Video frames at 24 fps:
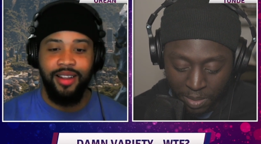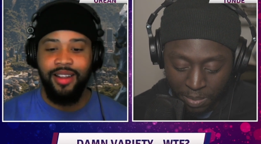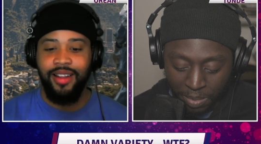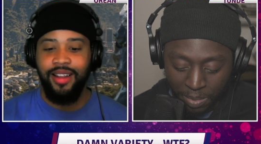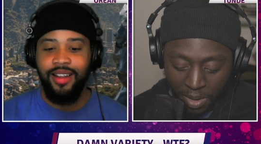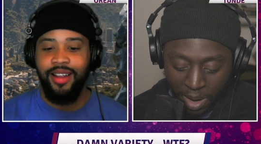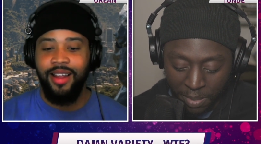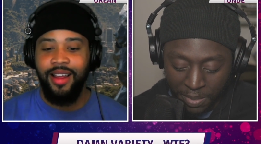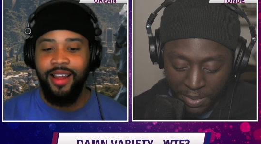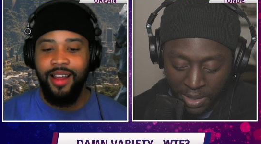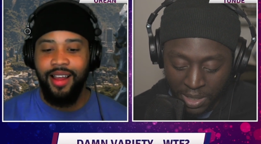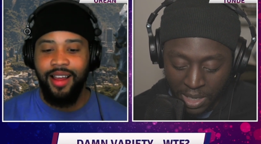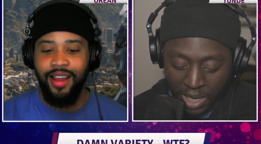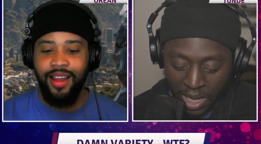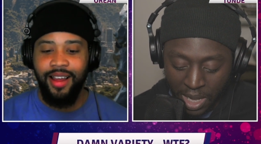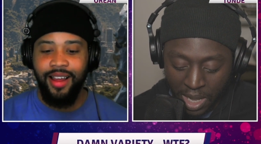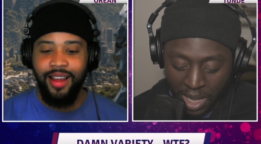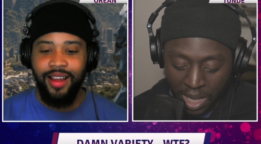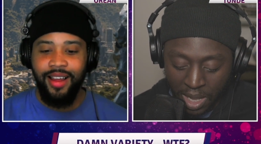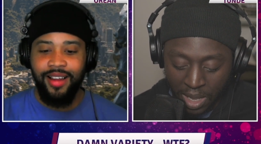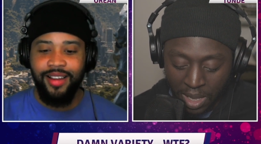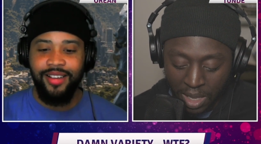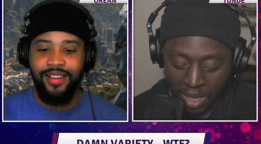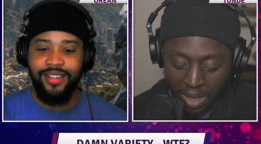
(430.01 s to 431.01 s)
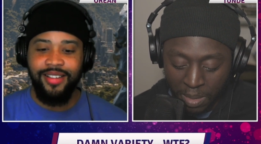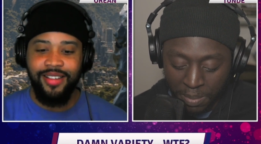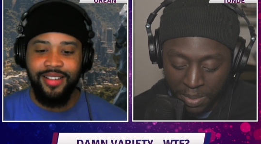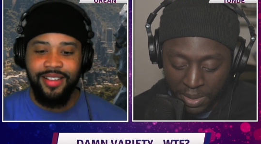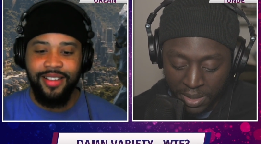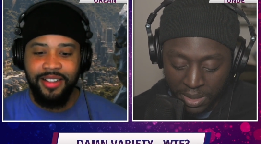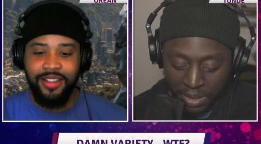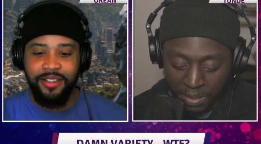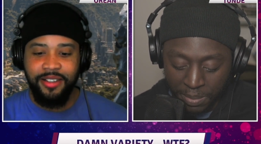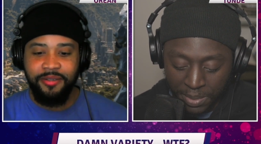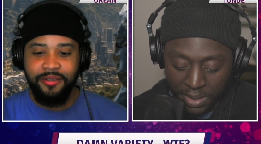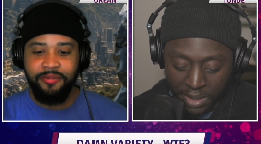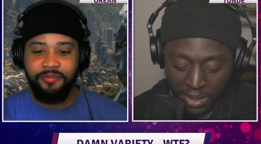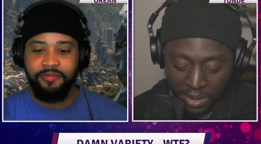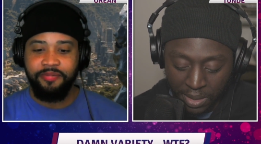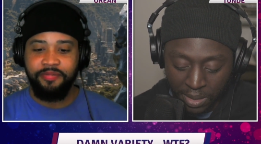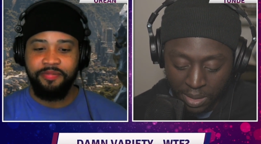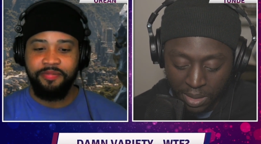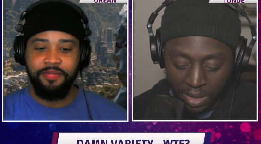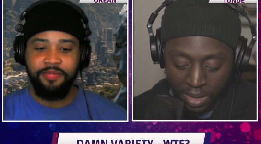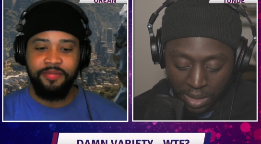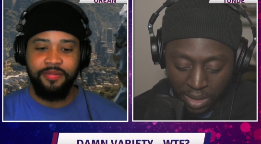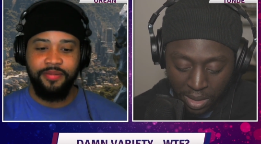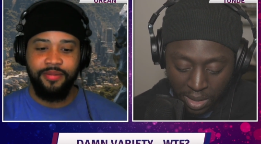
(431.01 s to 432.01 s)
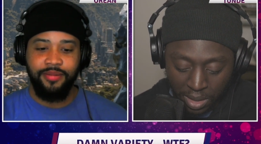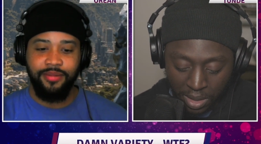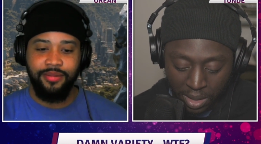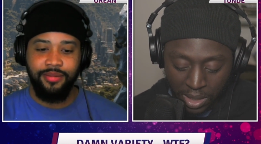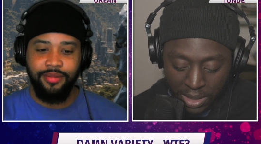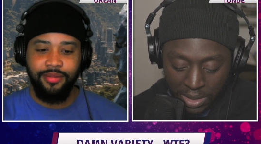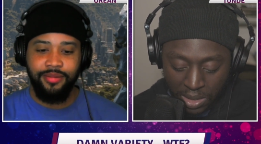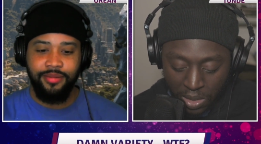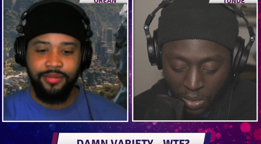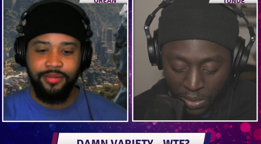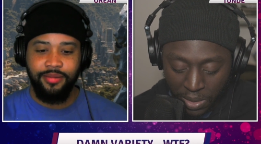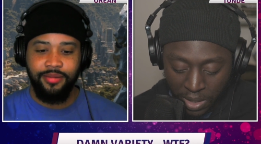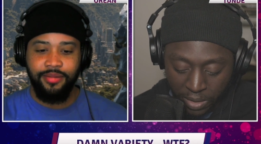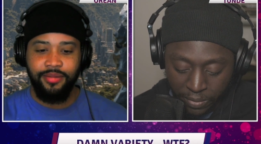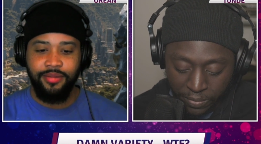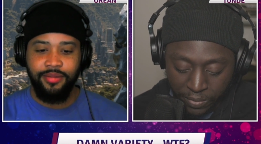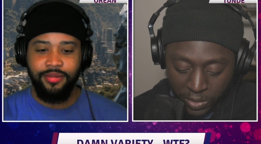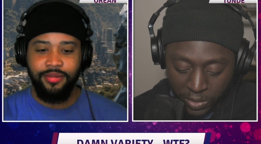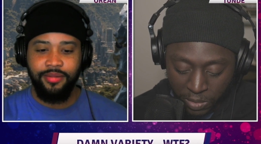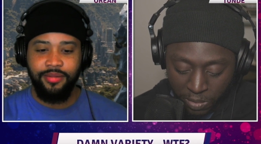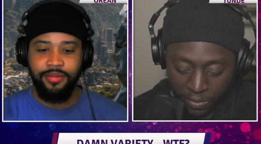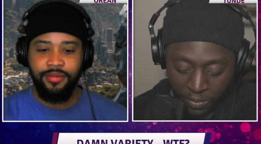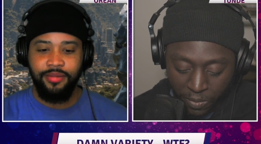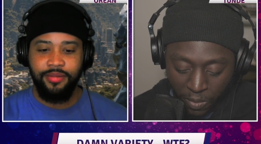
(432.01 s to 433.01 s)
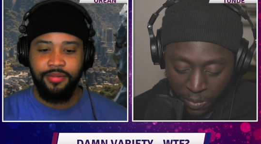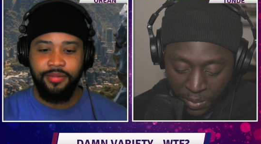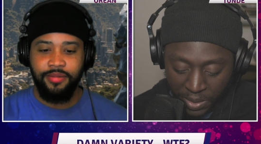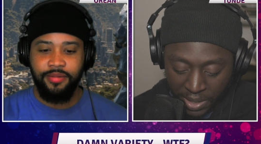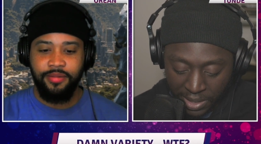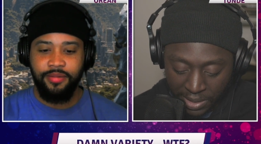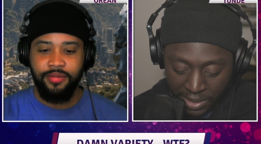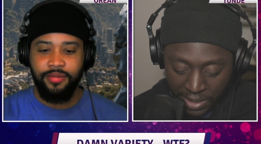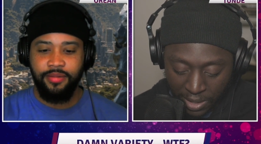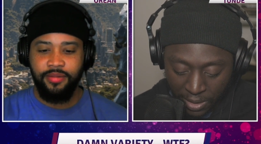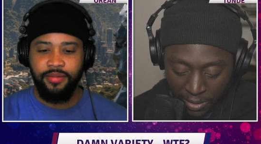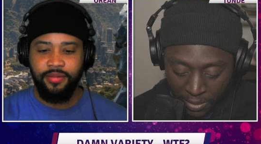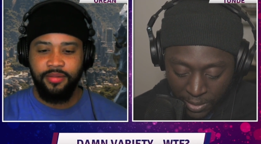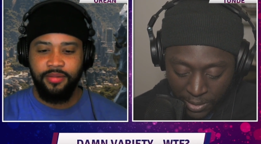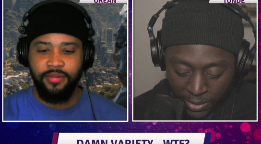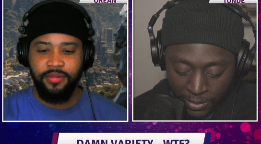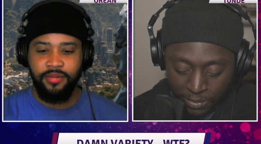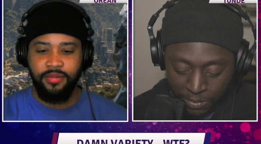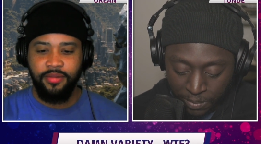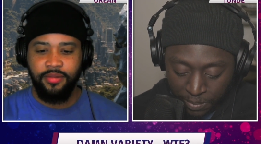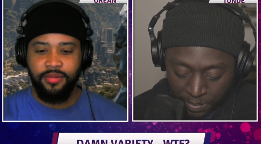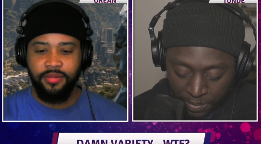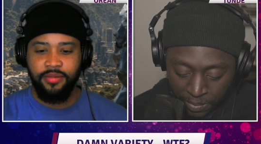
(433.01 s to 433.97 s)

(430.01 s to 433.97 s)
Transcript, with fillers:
Speaker 1: Uh, probably. Uh, but but let's go here first before we get there.